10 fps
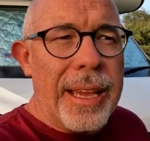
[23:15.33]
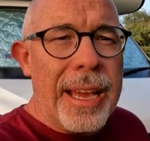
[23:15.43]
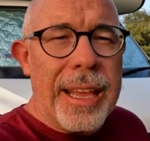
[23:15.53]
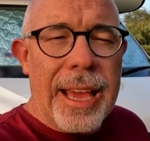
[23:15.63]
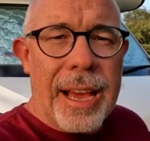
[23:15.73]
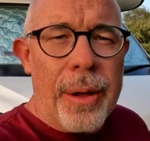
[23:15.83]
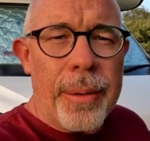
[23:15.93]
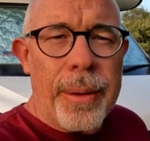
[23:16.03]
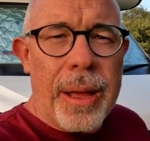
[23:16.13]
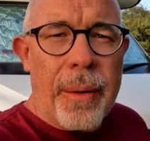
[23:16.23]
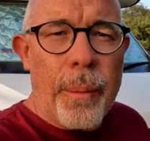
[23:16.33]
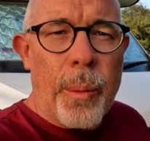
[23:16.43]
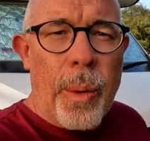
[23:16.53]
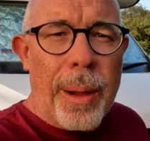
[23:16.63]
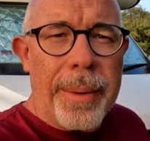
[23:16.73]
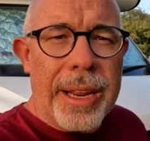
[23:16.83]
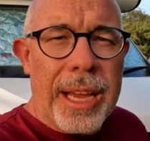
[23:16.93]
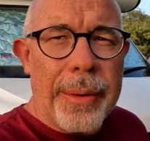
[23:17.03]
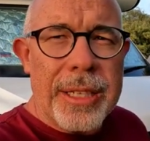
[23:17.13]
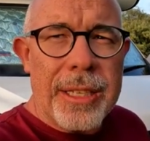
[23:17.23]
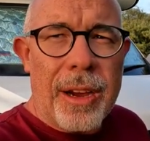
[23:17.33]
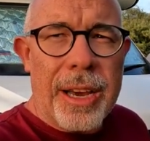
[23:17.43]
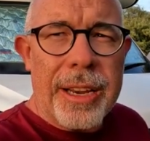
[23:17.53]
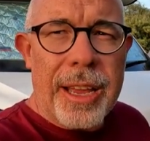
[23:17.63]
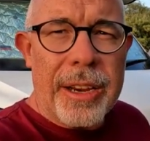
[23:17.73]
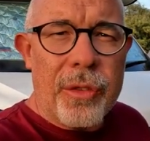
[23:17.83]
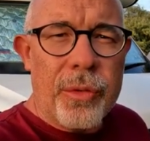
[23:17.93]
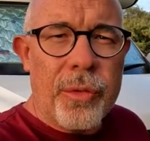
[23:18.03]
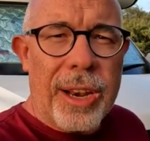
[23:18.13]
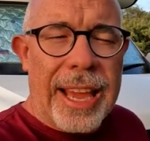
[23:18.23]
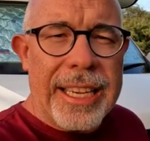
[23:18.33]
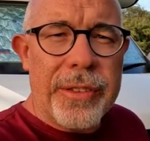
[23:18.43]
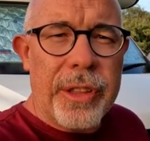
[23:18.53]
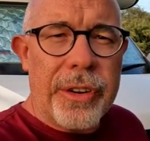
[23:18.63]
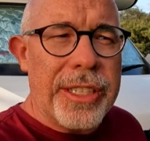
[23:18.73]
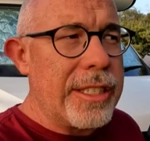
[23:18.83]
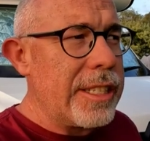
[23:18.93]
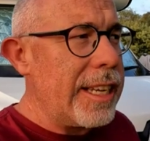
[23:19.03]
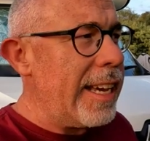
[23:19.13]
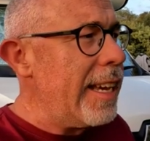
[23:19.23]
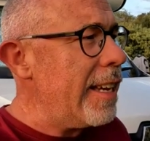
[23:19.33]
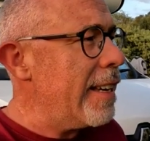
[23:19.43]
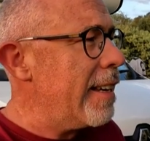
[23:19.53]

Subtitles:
Anyhow, I'm going to go inside and relax for the rest of the day.